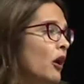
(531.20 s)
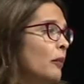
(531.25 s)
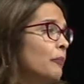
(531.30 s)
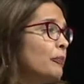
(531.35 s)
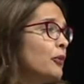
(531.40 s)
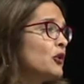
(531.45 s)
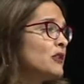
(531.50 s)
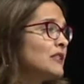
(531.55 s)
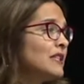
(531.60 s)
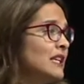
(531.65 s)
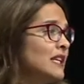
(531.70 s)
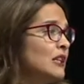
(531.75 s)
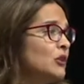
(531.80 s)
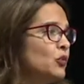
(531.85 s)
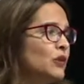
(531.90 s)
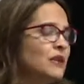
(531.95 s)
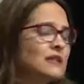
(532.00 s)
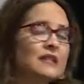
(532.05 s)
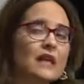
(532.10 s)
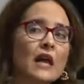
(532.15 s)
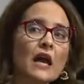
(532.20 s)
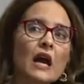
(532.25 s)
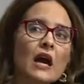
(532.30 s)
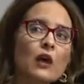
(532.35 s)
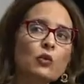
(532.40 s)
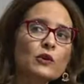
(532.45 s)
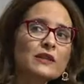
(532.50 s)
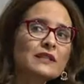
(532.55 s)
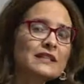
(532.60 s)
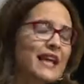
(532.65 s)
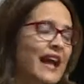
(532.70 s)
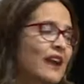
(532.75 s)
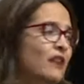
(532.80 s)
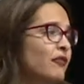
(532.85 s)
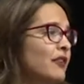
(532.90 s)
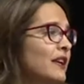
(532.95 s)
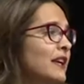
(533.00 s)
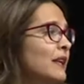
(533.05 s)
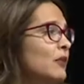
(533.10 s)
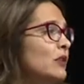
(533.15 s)
proceed with
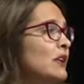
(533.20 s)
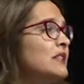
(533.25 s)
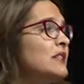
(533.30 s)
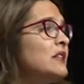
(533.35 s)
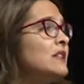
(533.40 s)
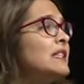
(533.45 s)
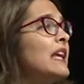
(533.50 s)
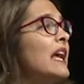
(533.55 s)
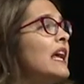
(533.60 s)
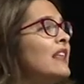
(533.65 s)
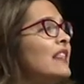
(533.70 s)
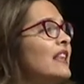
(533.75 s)
tariff increases.